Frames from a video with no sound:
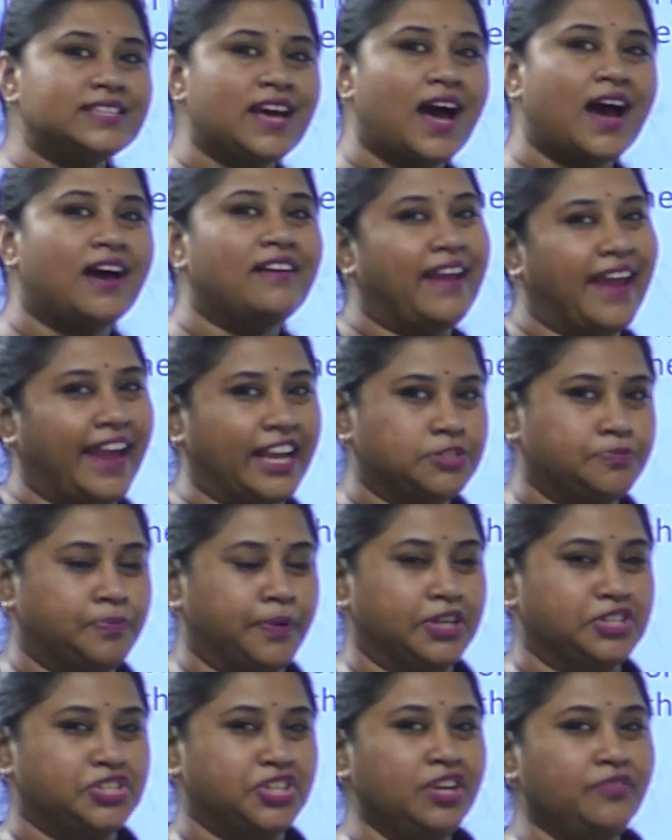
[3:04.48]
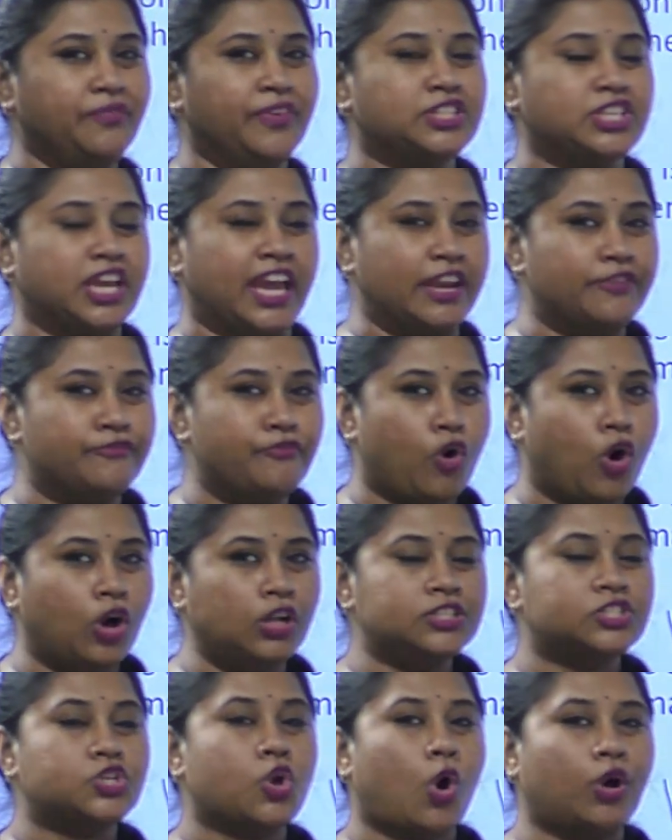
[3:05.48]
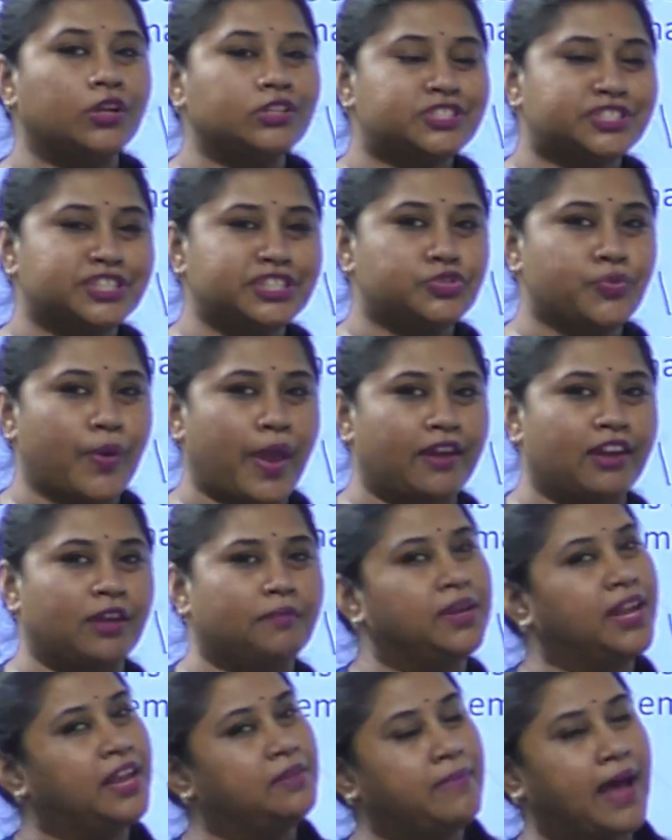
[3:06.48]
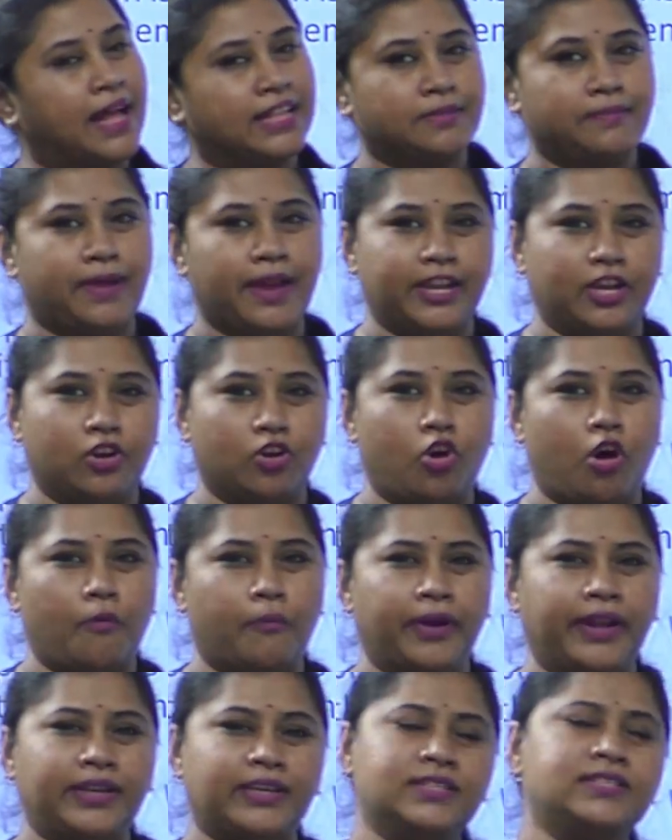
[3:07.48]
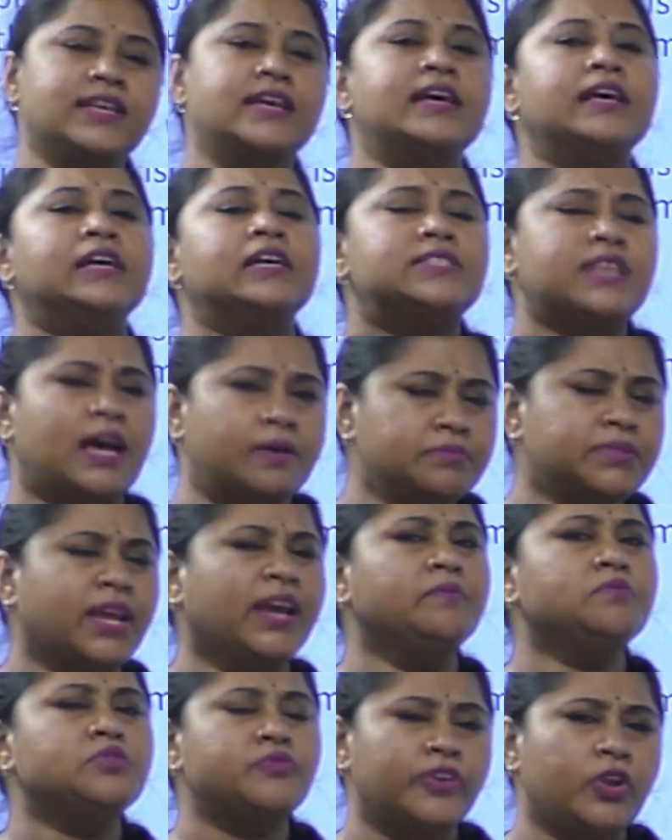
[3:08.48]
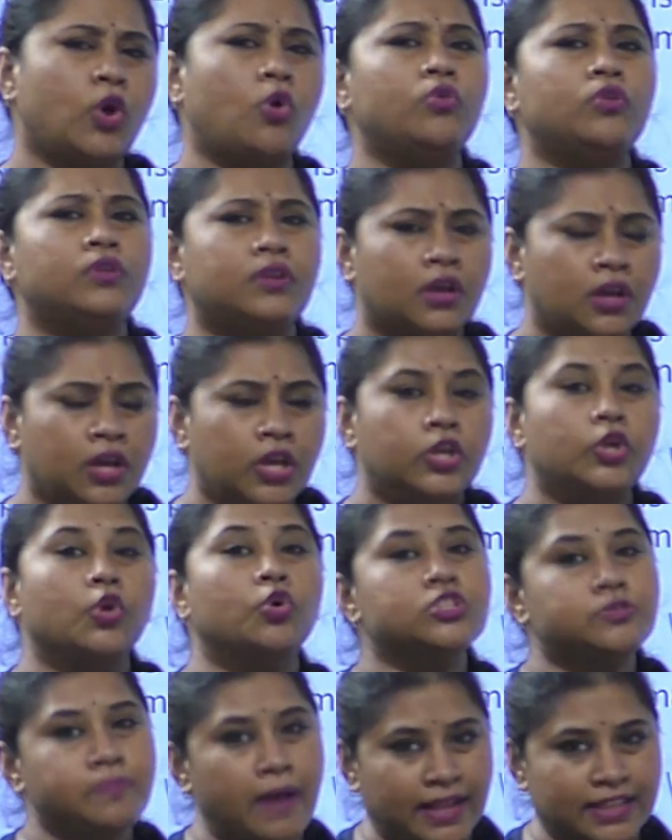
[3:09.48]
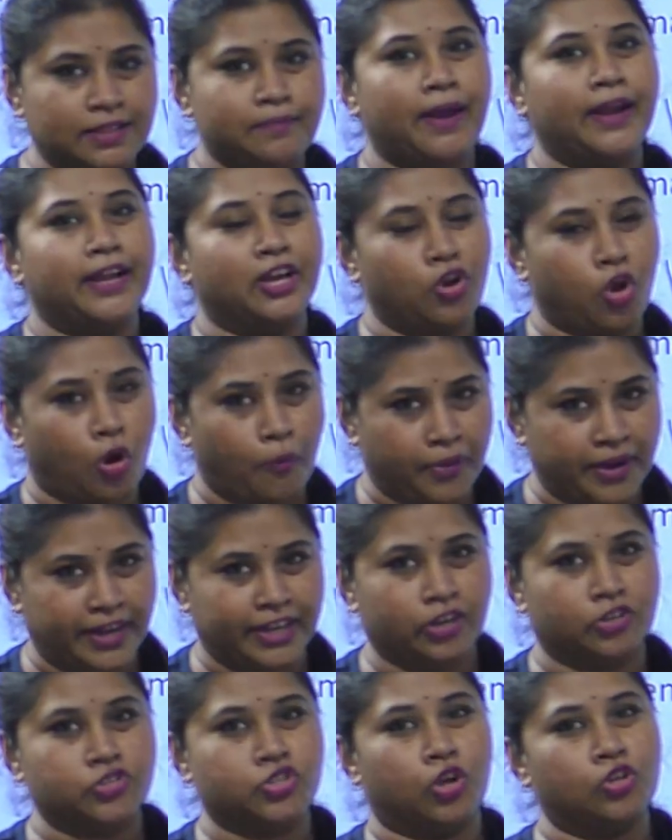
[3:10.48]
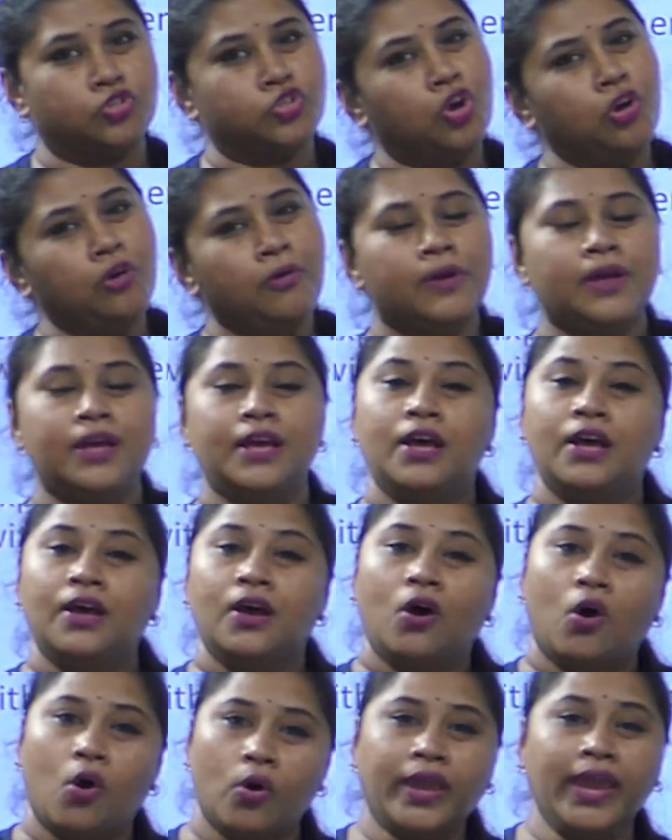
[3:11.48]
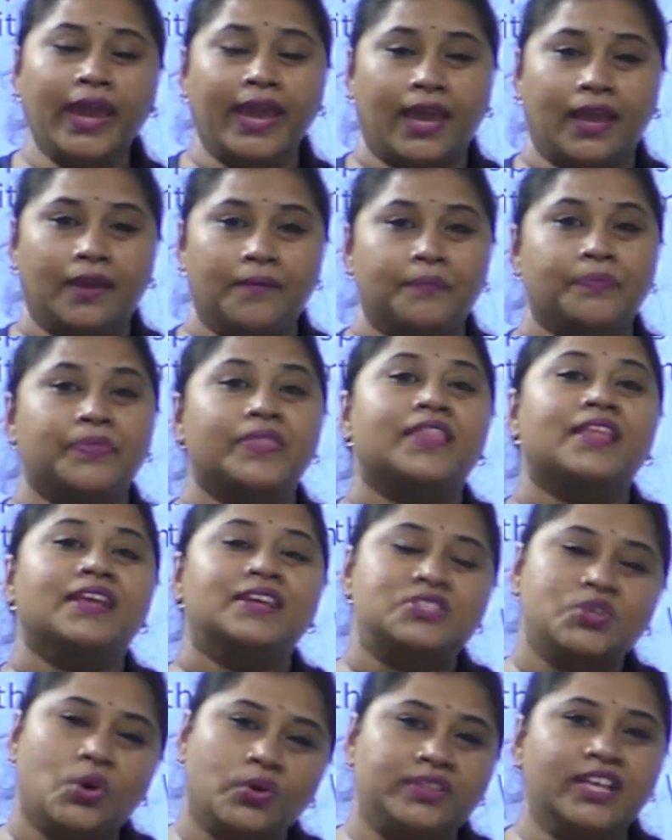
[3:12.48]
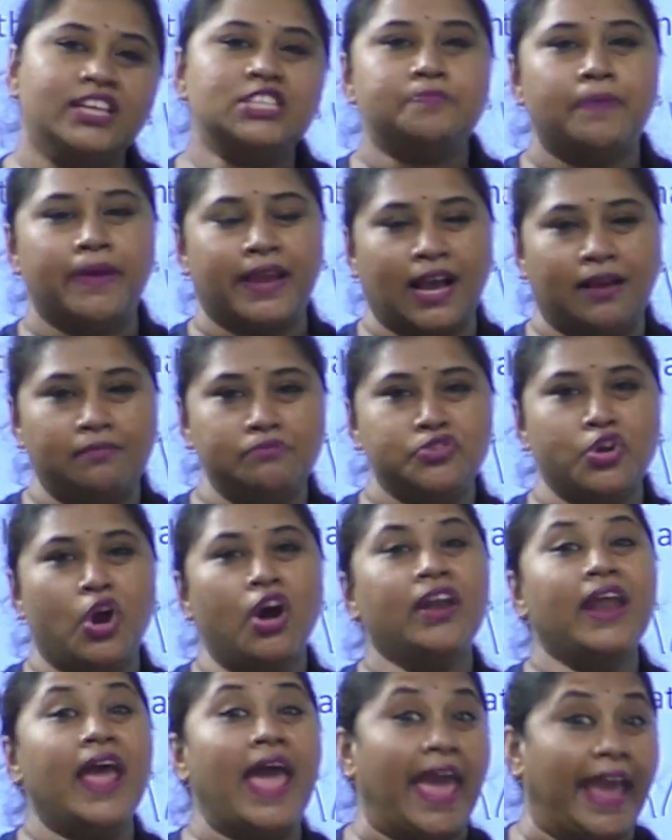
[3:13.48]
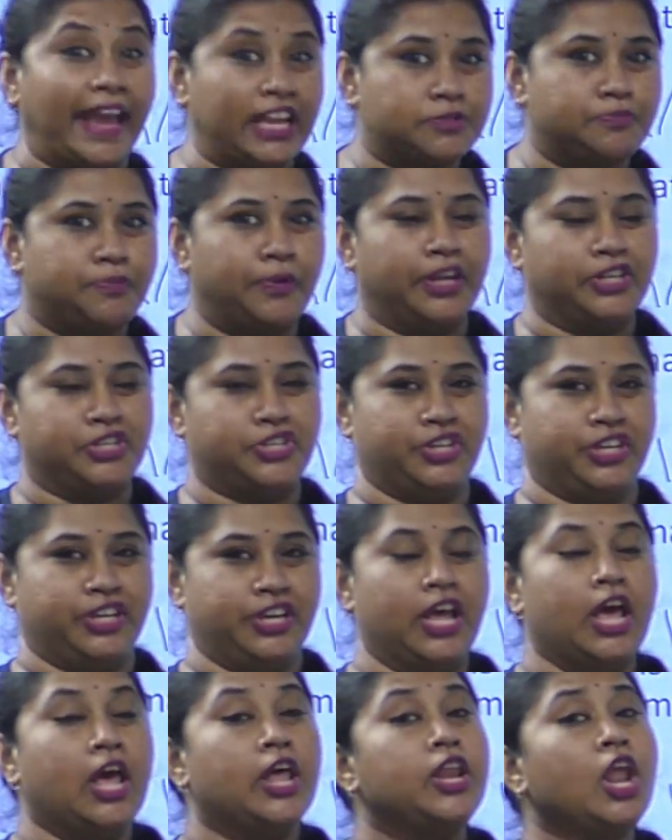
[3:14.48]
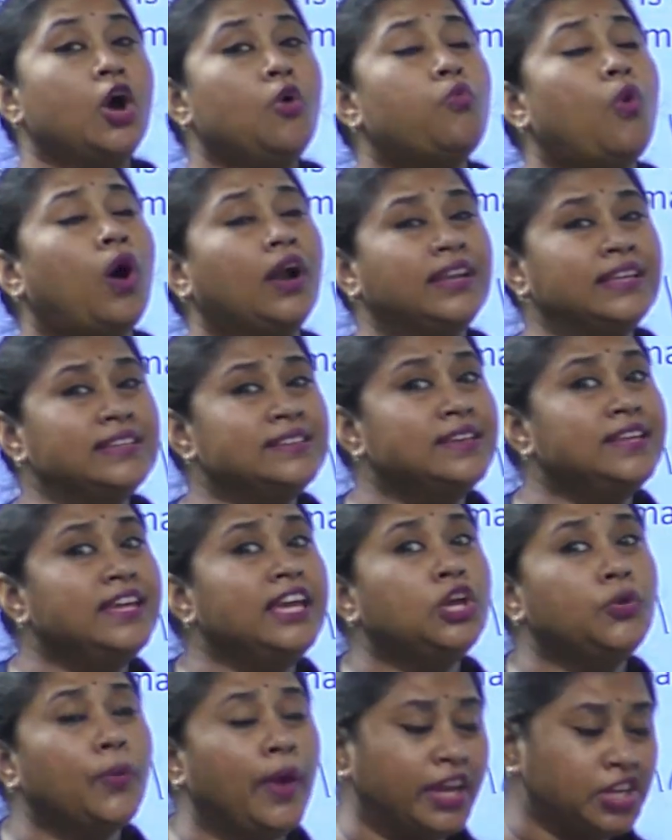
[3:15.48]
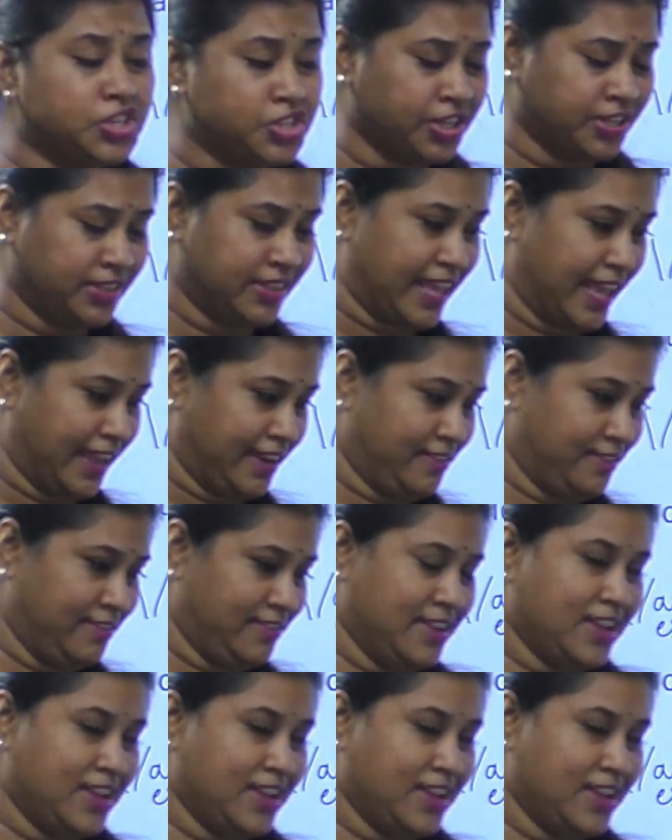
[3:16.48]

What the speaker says: are expressions which involves constants, variable and mathematical operators. Sometimes we don't use mathematical operators also. Okay. So this becomes your expression. Now what is an equation then?